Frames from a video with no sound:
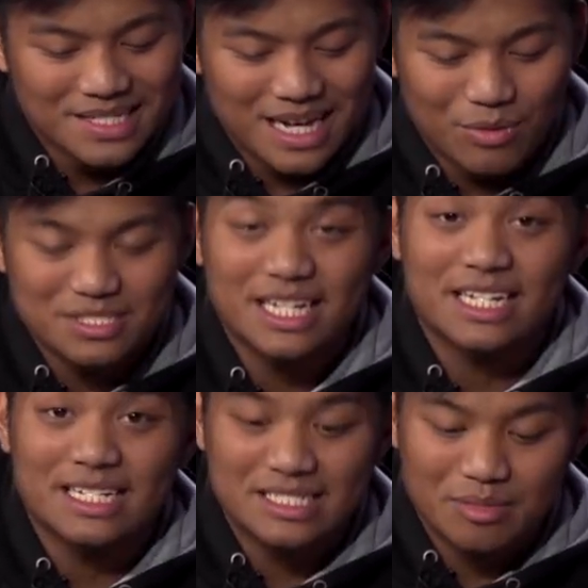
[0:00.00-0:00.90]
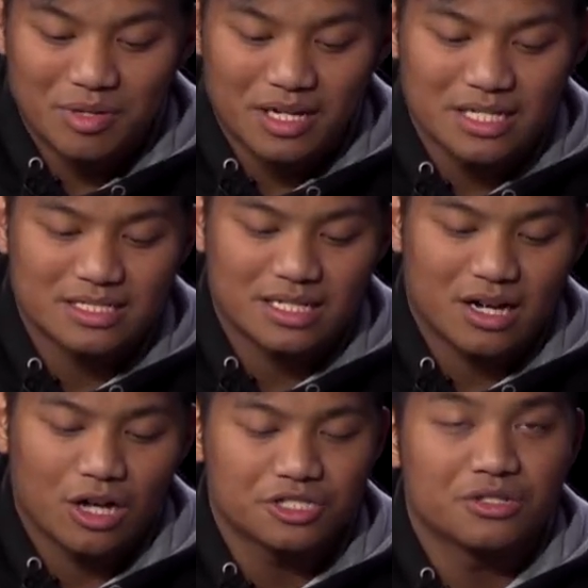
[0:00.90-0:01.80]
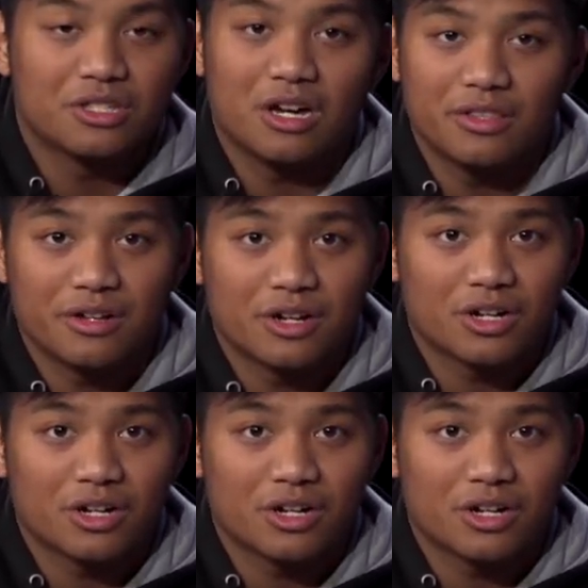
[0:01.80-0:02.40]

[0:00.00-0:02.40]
I won't say easy because also the other